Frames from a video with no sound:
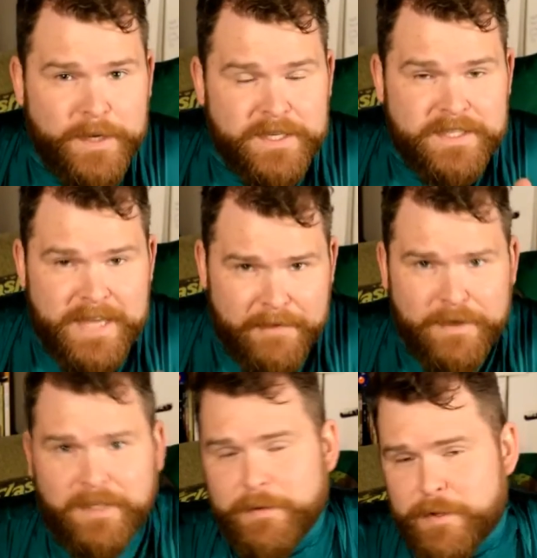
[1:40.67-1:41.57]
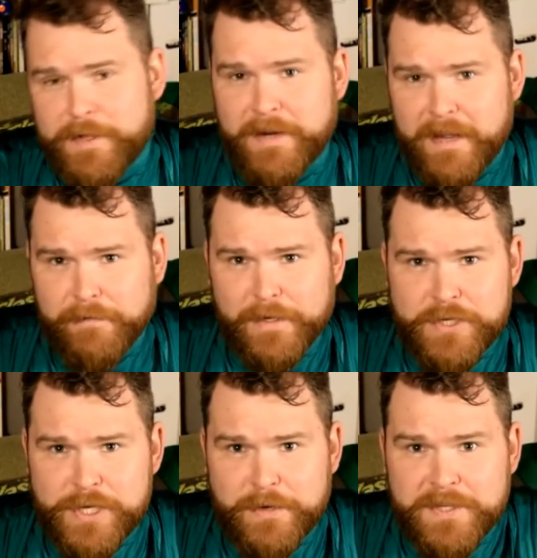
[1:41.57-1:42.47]
but definitely with their Netflix
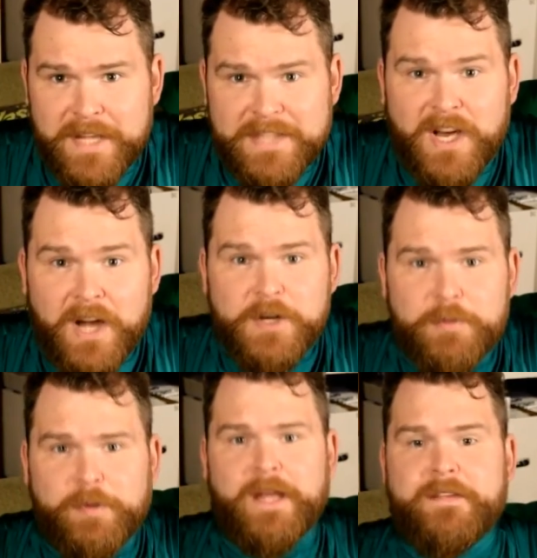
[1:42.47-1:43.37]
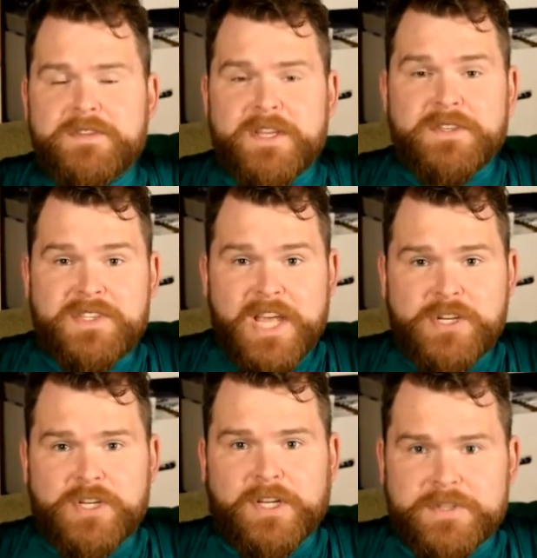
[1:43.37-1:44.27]
shows, and that's underplaying the
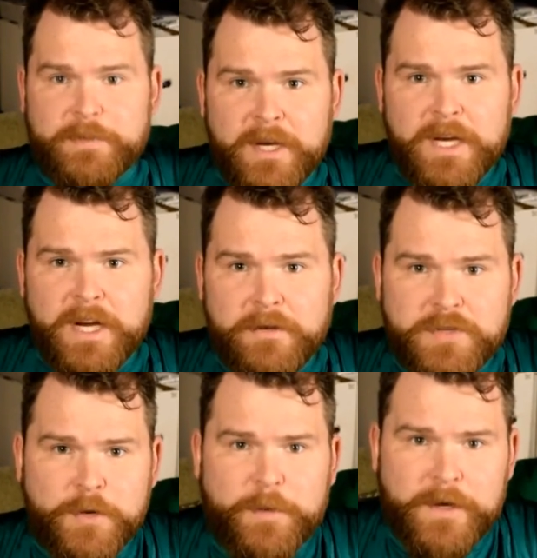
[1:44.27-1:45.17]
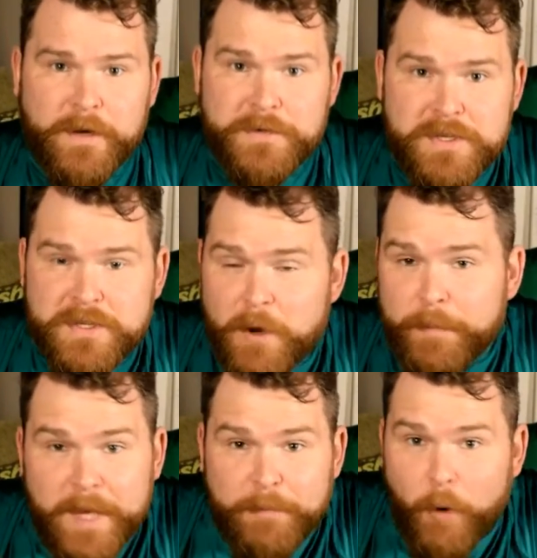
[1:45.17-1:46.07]
sensationalism of superheroes as though
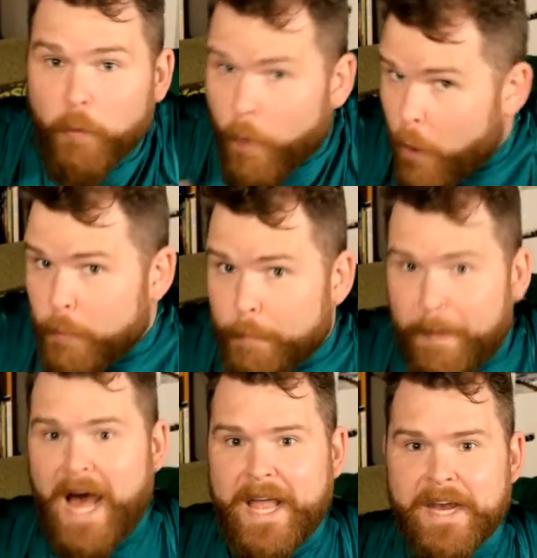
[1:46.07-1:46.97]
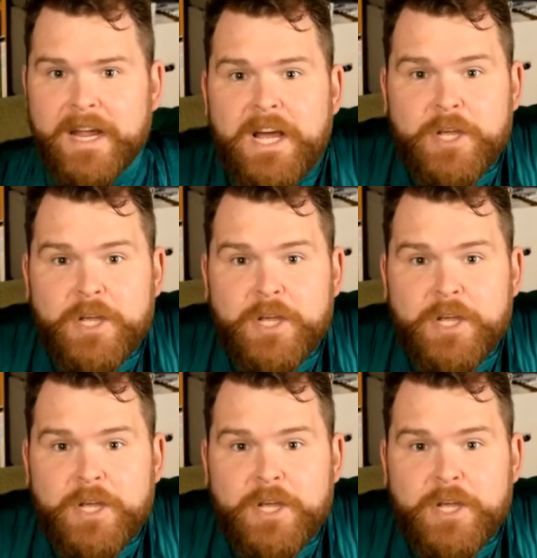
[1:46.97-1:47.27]
people won't buy it.